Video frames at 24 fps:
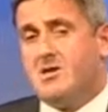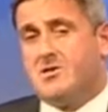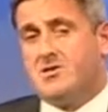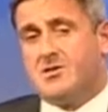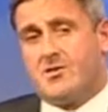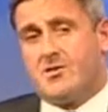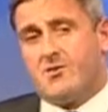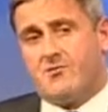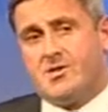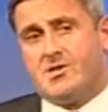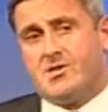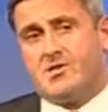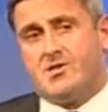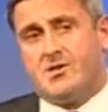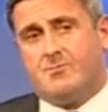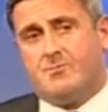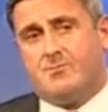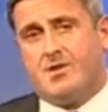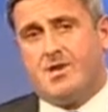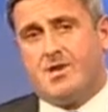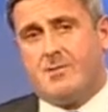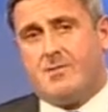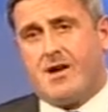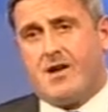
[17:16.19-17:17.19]
So there is
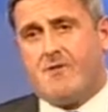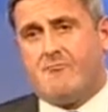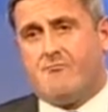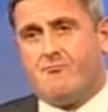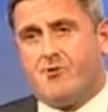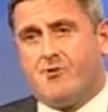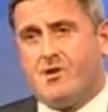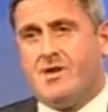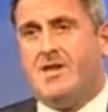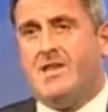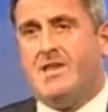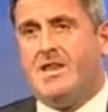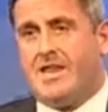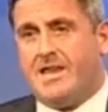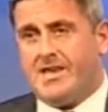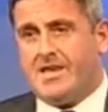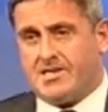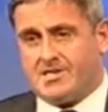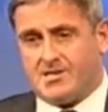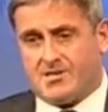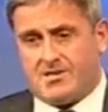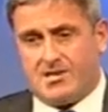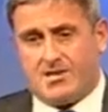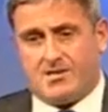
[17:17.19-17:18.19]
something about really
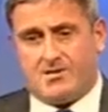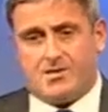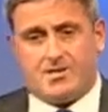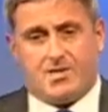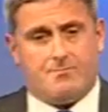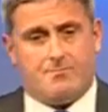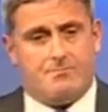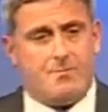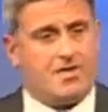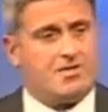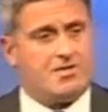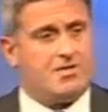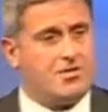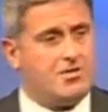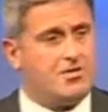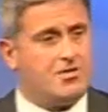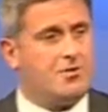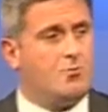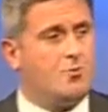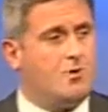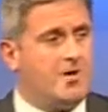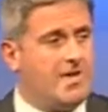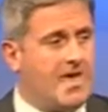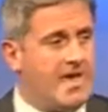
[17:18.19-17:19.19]
listening to the
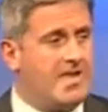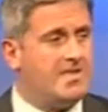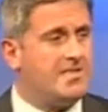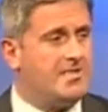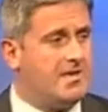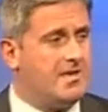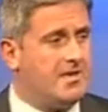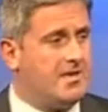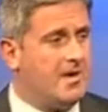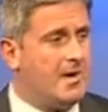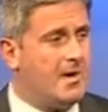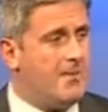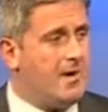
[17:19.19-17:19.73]
message that we're getting